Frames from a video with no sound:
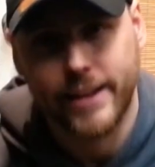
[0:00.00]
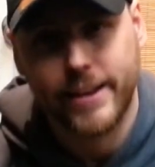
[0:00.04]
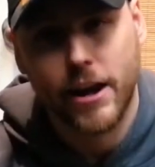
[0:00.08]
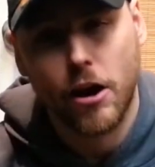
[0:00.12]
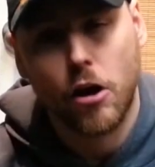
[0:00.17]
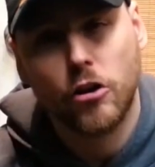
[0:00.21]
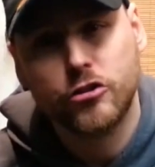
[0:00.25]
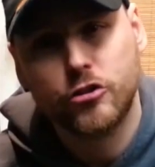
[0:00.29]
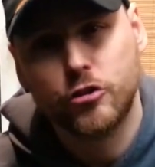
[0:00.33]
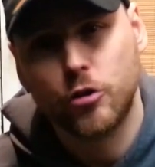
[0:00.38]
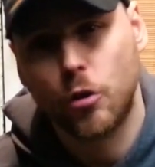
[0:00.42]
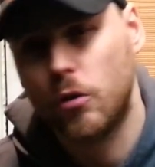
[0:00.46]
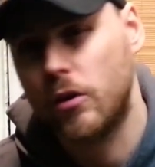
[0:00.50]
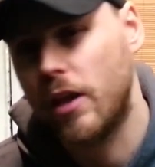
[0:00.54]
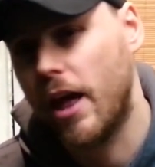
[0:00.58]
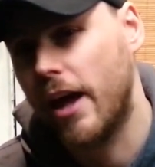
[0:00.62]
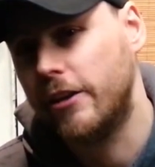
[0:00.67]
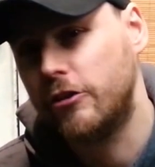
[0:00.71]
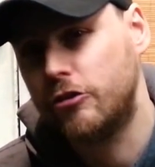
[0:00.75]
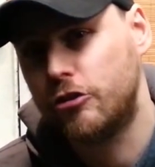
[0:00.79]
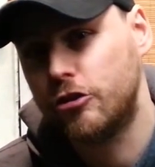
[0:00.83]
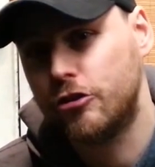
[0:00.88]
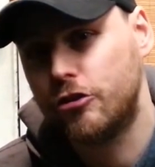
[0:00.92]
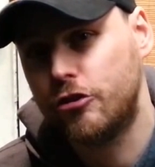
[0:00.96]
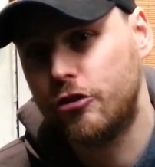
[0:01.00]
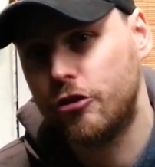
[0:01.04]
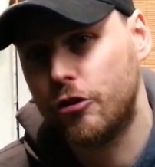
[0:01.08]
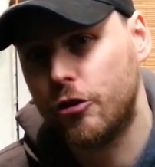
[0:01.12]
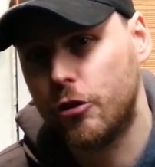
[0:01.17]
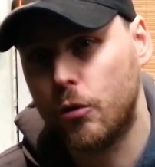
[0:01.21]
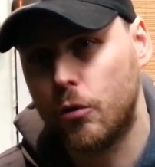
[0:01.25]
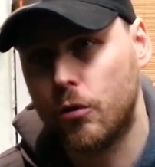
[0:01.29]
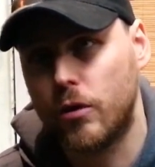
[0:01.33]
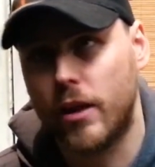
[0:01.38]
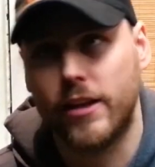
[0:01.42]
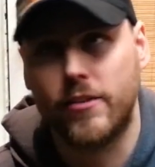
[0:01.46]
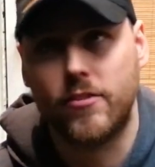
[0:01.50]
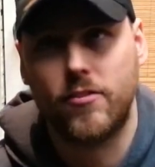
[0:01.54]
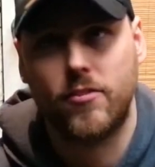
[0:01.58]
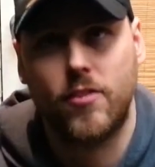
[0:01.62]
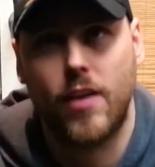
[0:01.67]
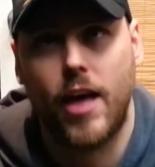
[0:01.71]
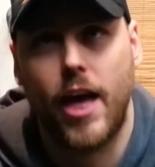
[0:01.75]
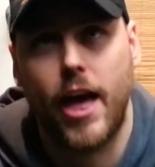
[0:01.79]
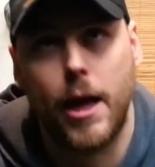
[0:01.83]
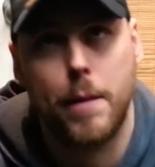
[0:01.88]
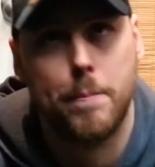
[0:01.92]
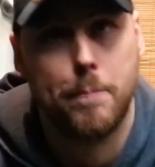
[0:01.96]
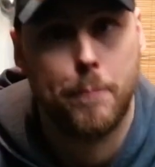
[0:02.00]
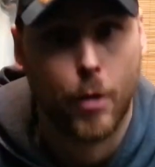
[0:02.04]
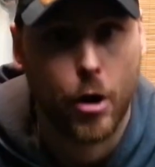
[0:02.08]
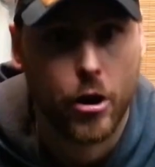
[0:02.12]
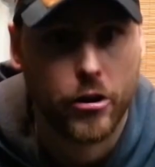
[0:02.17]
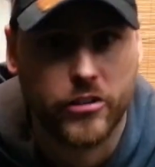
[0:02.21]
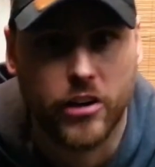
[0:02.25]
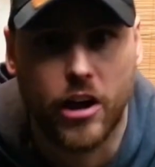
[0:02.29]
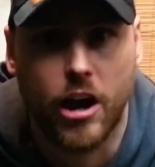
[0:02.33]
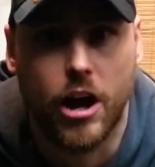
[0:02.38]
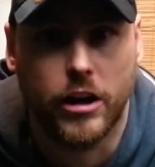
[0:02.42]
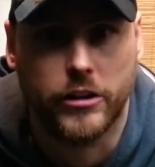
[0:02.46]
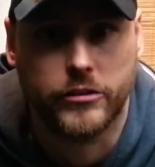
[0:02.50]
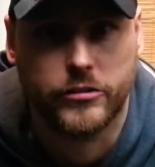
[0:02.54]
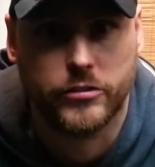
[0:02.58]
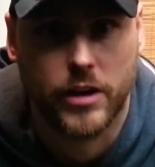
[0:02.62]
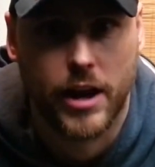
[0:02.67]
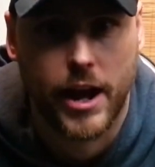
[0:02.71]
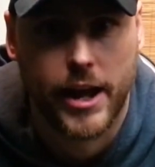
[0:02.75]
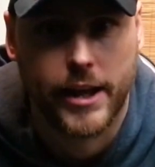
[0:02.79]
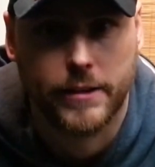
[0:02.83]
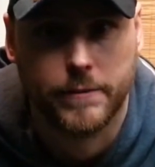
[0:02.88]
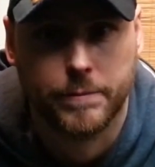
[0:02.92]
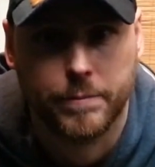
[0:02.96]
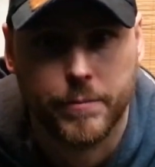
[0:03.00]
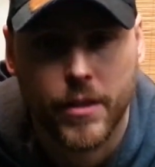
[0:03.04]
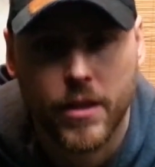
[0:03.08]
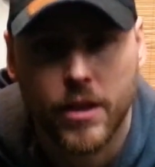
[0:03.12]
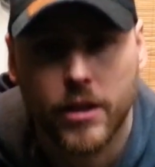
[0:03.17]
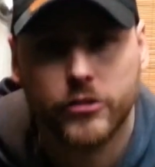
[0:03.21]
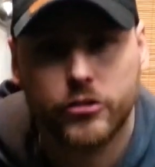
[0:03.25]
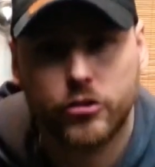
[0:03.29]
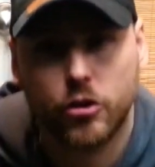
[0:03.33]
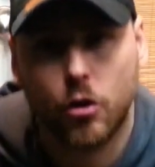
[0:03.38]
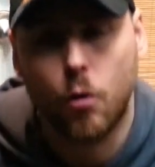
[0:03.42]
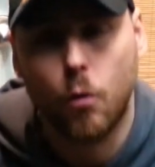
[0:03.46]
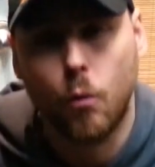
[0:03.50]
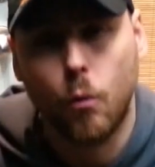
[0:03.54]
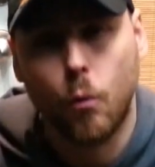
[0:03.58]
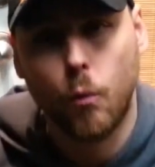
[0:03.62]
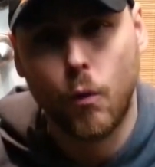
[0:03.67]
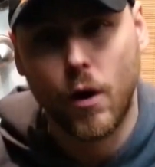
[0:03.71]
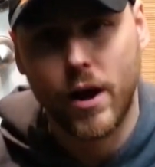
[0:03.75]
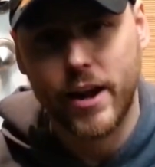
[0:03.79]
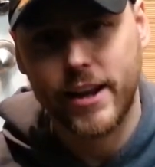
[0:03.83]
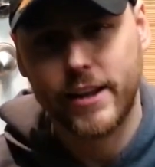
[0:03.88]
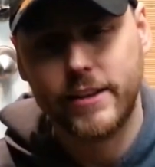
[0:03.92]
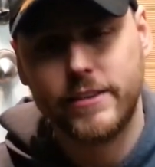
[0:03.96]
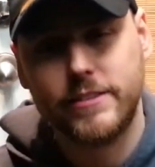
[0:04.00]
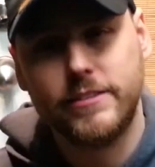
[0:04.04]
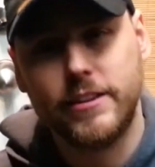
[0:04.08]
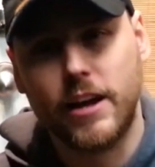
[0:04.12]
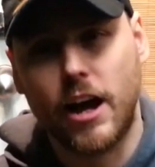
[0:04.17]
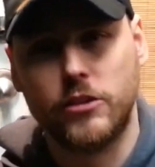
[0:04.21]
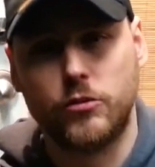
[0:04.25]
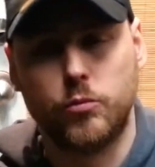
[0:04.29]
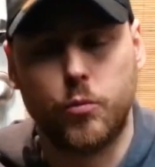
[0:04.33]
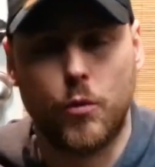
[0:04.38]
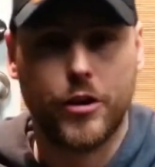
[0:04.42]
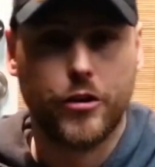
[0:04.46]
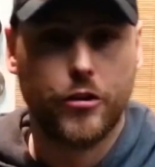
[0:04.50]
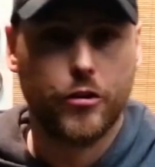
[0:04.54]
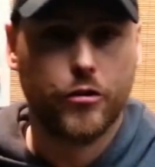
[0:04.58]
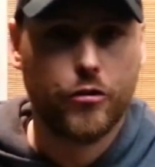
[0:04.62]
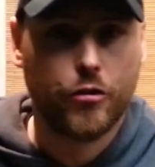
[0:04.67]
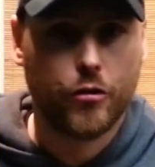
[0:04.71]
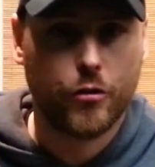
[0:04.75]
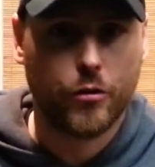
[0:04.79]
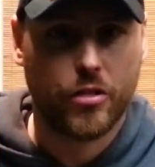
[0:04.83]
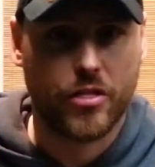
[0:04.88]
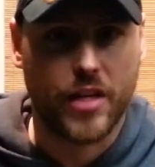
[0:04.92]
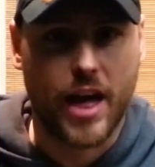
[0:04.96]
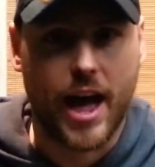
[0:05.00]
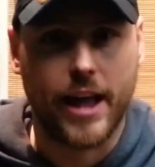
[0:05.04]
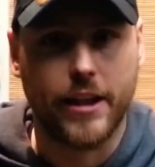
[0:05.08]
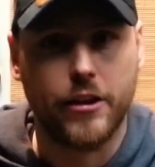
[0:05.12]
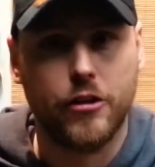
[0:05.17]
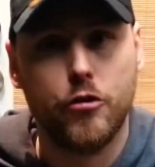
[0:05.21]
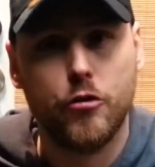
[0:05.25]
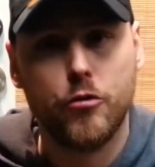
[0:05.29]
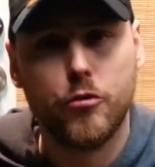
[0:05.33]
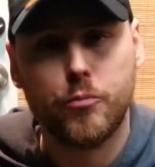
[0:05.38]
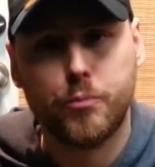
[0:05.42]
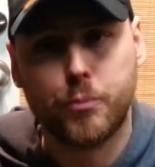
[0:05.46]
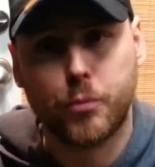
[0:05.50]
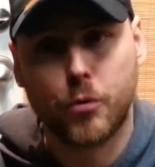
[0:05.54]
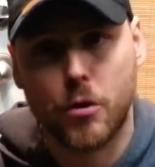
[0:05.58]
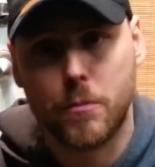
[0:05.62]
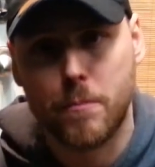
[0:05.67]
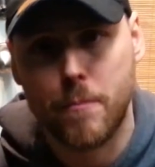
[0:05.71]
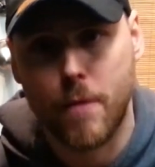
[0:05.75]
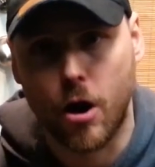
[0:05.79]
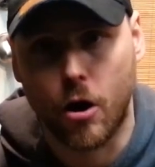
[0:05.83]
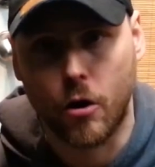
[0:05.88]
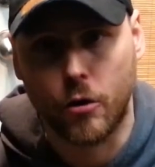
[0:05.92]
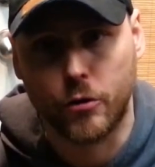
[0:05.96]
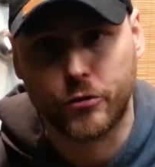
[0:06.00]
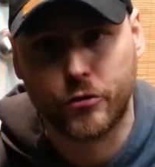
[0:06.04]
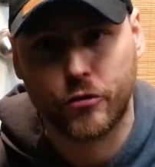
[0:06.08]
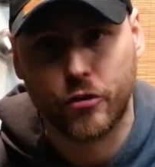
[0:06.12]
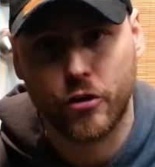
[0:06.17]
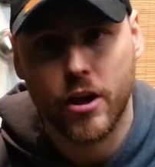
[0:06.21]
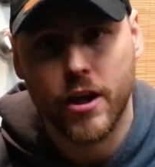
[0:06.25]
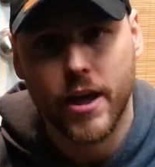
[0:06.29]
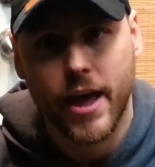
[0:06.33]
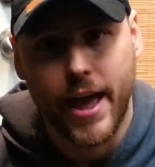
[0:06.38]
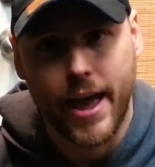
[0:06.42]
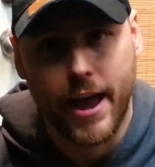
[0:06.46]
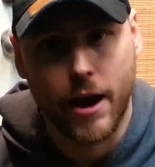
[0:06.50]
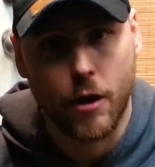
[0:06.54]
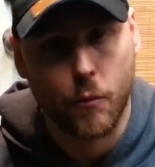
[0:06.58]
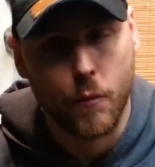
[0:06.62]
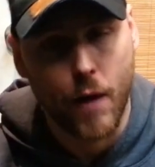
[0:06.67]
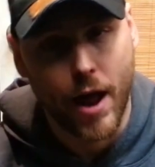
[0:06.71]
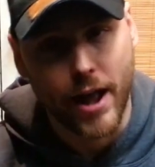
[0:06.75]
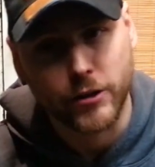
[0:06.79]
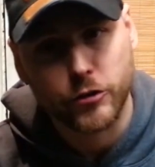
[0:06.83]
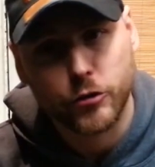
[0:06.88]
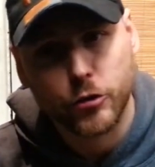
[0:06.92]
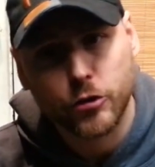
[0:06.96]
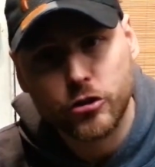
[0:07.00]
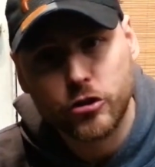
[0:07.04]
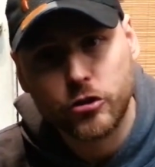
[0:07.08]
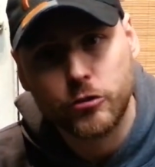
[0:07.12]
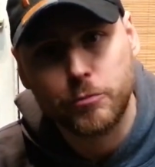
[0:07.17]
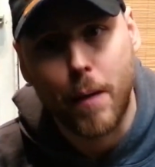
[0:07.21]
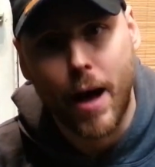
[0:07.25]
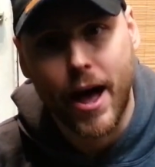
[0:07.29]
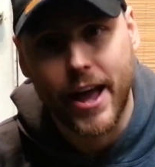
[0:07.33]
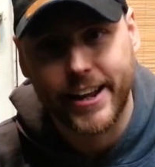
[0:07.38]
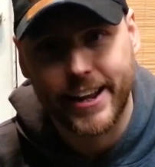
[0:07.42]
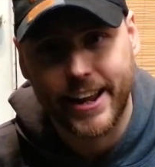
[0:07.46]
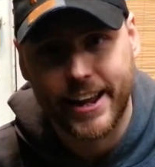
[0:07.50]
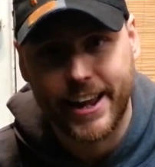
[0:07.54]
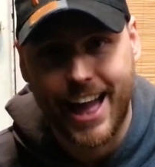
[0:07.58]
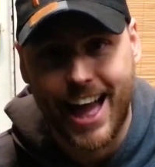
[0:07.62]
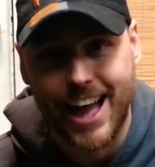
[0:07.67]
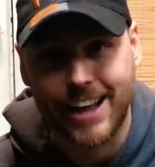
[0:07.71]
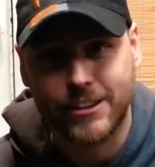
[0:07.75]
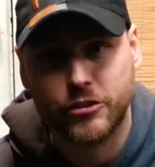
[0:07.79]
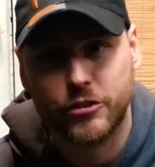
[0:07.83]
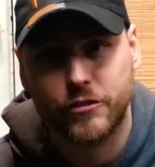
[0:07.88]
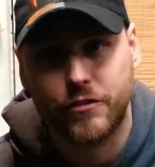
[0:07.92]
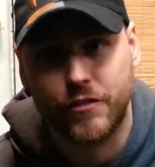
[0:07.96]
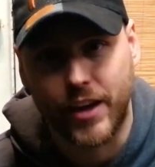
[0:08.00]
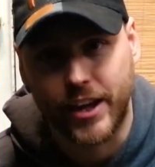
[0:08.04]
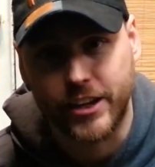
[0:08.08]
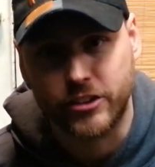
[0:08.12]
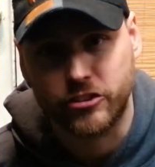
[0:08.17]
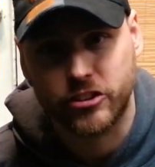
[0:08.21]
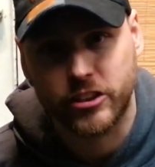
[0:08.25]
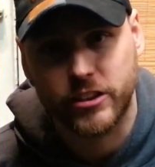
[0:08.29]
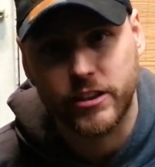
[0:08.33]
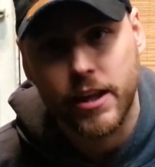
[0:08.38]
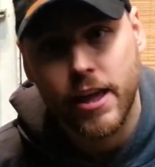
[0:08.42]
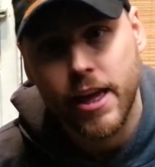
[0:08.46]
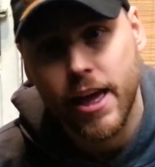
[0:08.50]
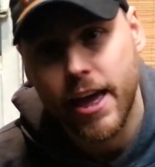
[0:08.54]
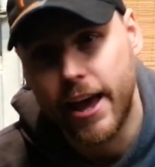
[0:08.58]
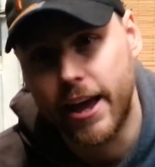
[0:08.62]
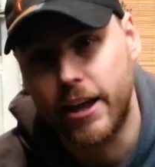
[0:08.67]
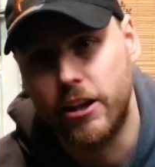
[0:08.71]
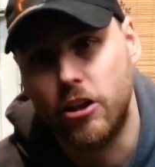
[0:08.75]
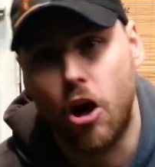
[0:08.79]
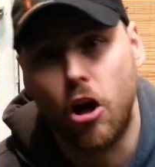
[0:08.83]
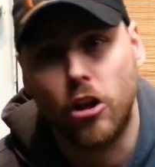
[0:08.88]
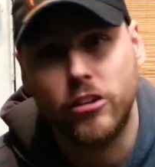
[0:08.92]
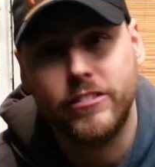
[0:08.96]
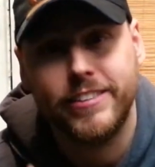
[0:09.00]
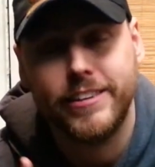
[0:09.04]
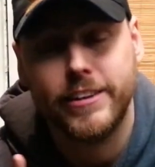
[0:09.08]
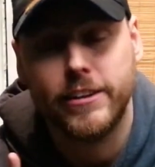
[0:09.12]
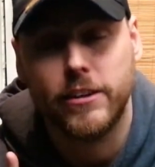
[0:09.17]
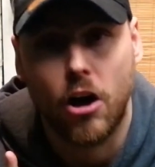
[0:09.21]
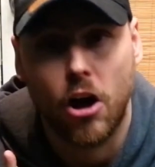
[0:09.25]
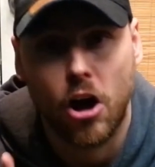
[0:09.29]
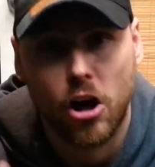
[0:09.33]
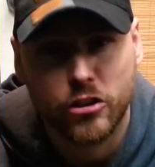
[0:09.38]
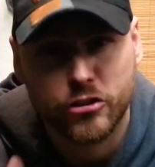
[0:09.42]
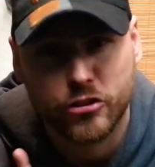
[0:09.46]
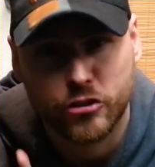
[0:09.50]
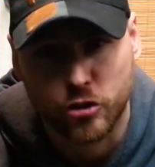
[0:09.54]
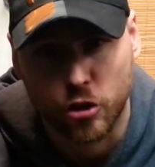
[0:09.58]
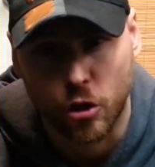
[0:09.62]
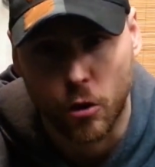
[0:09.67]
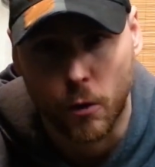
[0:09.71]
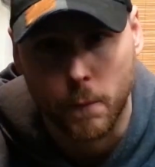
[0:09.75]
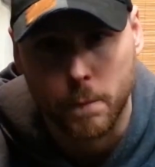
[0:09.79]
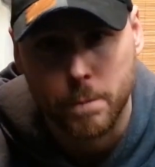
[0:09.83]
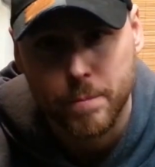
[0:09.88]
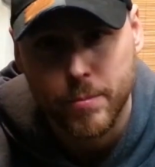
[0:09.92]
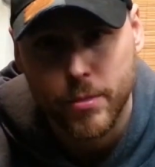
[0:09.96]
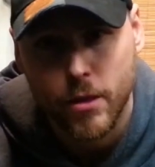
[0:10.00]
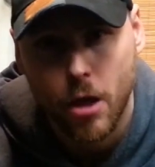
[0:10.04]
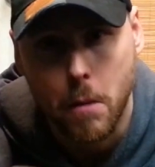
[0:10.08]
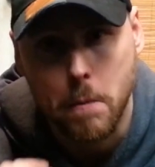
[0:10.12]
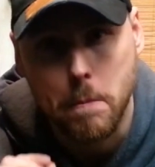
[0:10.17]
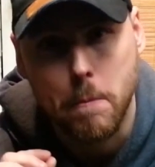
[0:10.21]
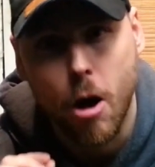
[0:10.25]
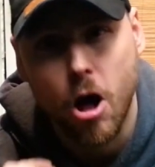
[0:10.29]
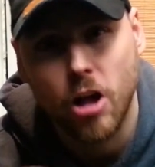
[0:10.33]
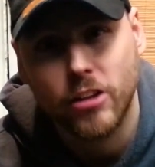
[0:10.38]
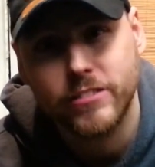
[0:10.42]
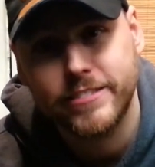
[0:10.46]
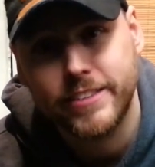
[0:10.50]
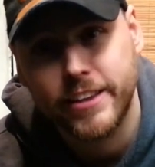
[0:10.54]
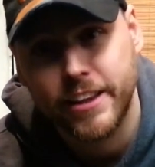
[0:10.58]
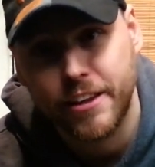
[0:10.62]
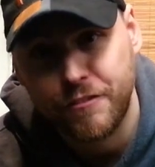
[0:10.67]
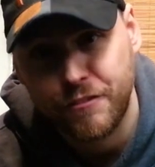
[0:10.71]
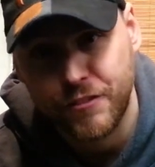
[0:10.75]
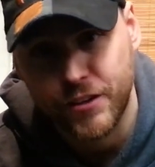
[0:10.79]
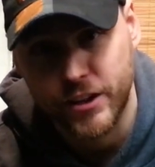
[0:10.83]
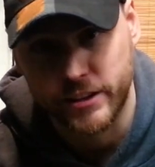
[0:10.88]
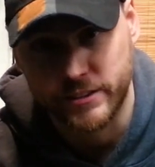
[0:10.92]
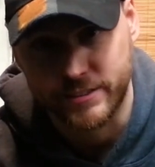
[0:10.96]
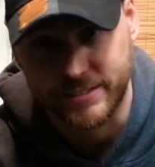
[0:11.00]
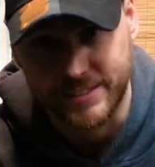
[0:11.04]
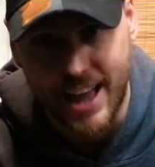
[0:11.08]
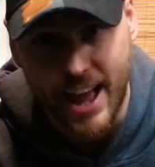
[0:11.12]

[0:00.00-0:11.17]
they also like to do, let's say, bird dogs, right? So what it does when you do that, you promote erector spinae activation and also multifidus